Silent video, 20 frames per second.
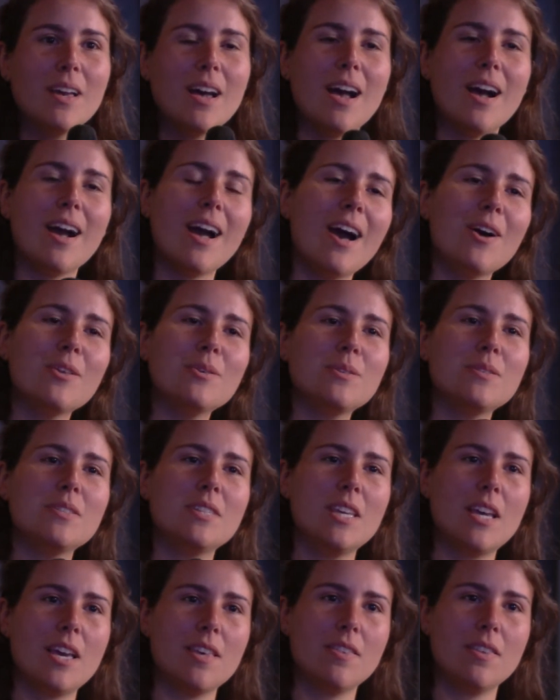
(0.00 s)
How do you
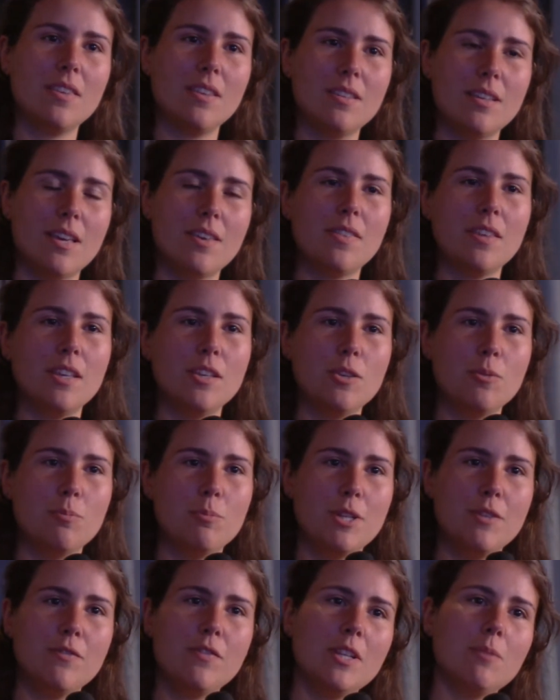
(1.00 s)
see, I think you
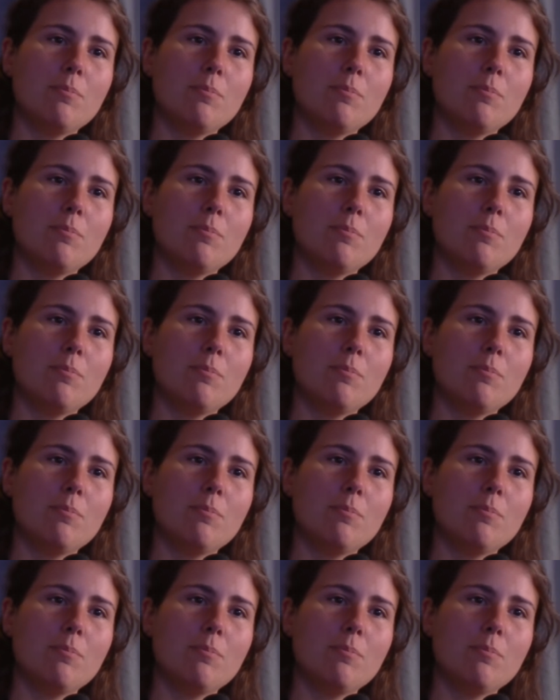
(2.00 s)
briefly